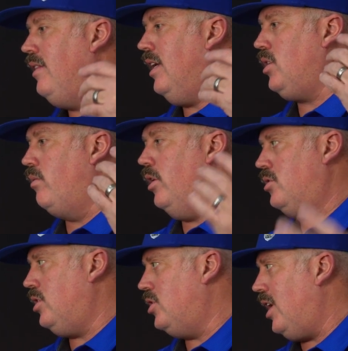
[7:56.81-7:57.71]
That's a
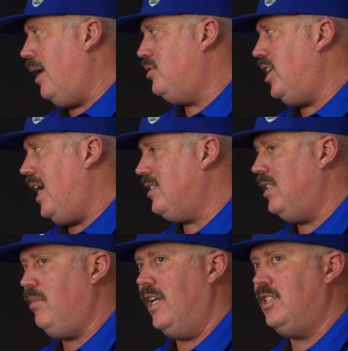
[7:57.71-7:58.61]
roadster shop
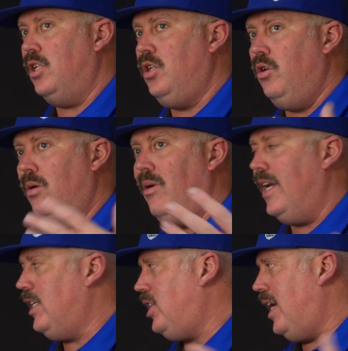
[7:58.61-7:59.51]
chassis, but it's a
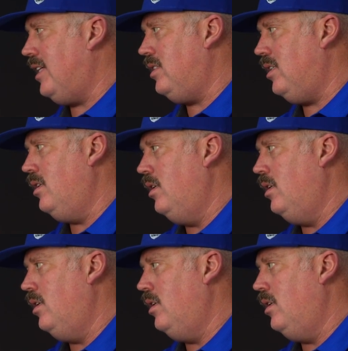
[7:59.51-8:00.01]
unibody chassis.